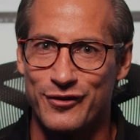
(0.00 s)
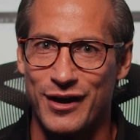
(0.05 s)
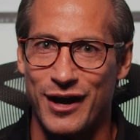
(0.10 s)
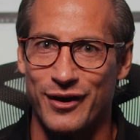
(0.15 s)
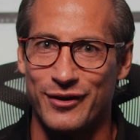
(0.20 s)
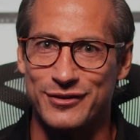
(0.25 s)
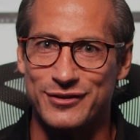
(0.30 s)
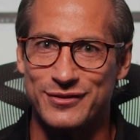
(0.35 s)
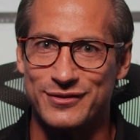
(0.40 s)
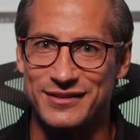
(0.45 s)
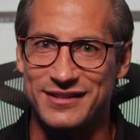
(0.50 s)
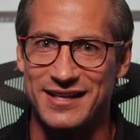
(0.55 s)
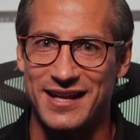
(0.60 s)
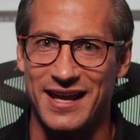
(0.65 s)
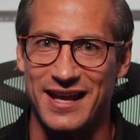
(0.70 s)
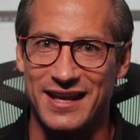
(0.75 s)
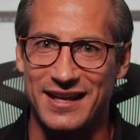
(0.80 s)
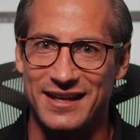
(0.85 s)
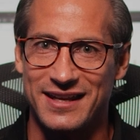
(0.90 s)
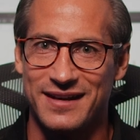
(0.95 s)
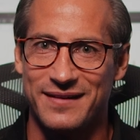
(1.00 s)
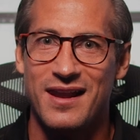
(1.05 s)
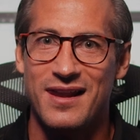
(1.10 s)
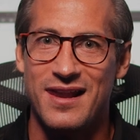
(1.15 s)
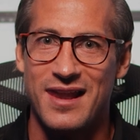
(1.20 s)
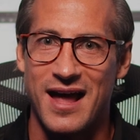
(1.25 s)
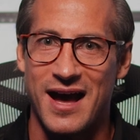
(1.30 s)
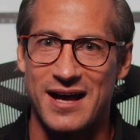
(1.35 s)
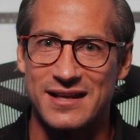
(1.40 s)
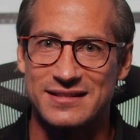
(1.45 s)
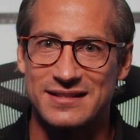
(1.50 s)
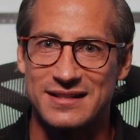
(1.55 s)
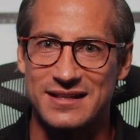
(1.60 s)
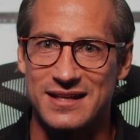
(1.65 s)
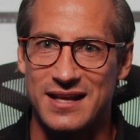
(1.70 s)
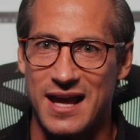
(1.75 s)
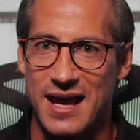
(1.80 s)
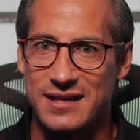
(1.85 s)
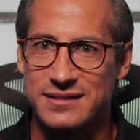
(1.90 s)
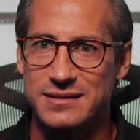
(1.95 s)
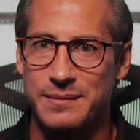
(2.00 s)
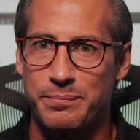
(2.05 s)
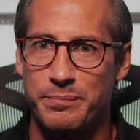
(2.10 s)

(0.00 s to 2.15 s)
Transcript: route to take. Lastly, as a